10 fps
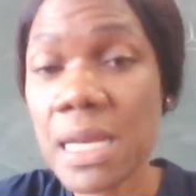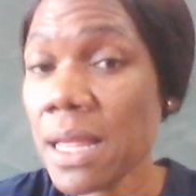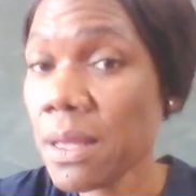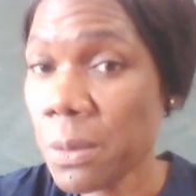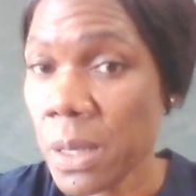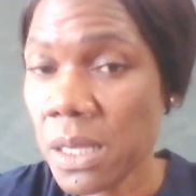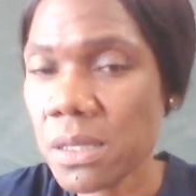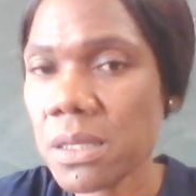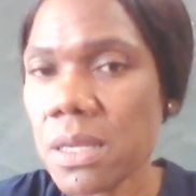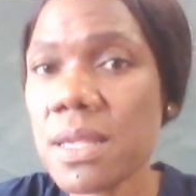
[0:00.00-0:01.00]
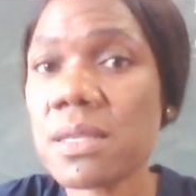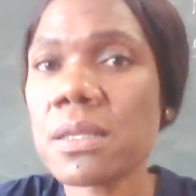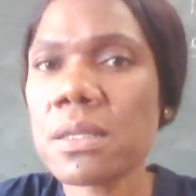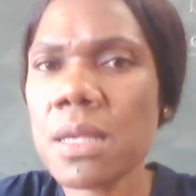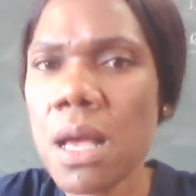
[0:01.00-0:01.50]
In other words, the
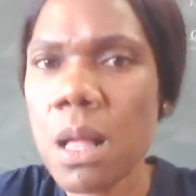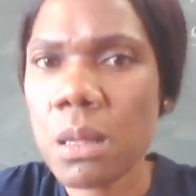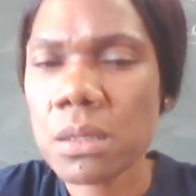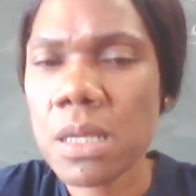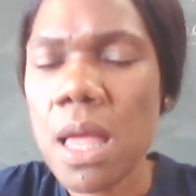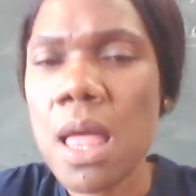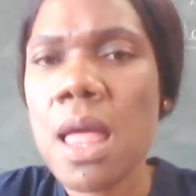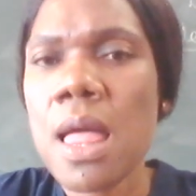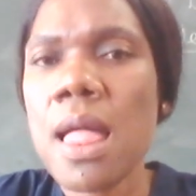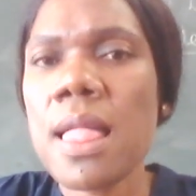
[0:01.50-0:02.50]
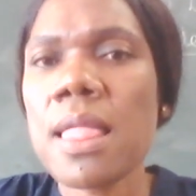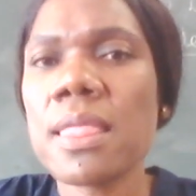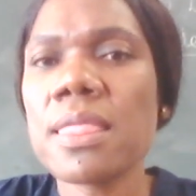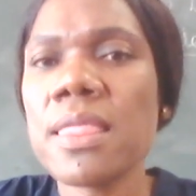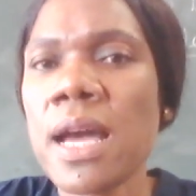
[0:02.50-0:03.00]
cells
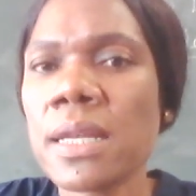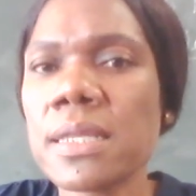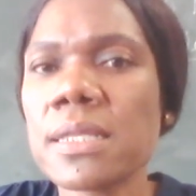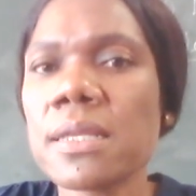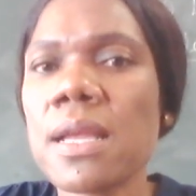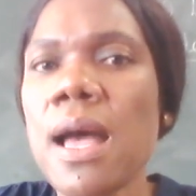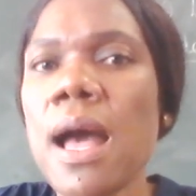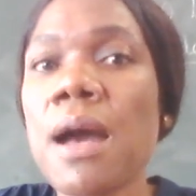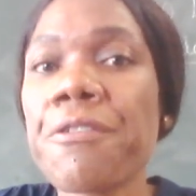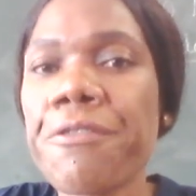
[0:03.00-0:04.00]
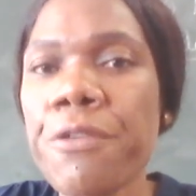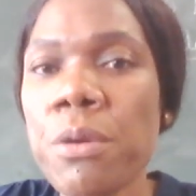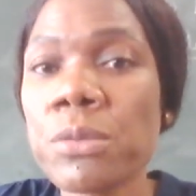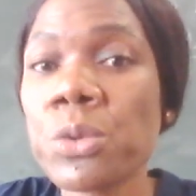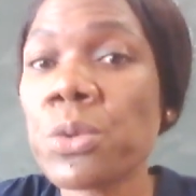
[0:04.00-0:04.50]
that are
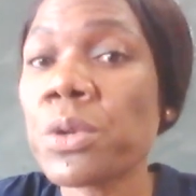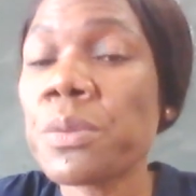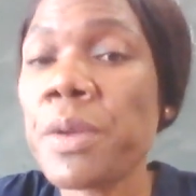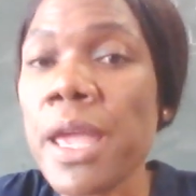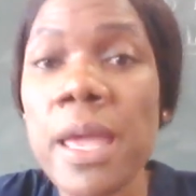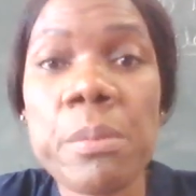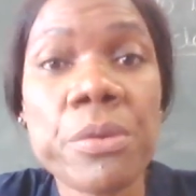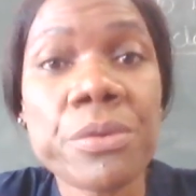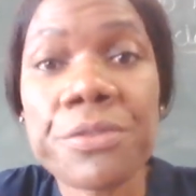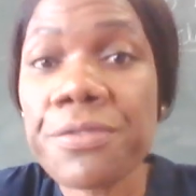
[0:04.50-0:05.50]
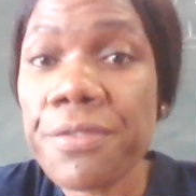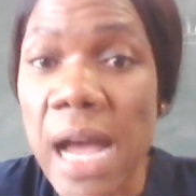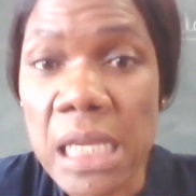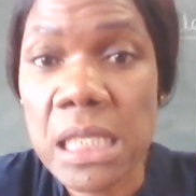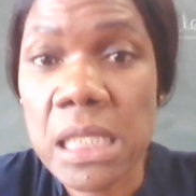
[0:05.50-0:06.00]
formed will not be able to
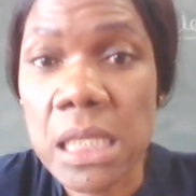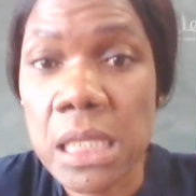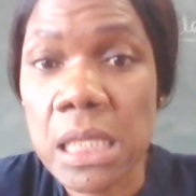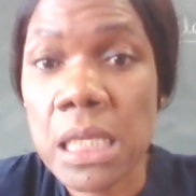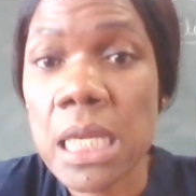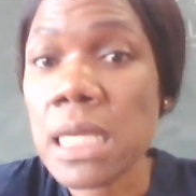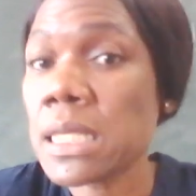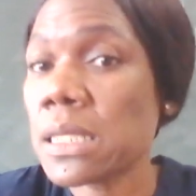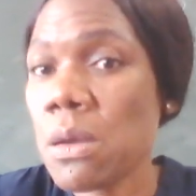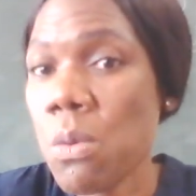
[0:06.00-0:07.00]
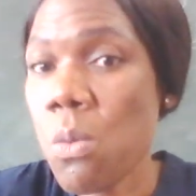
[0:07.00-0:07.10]
function as the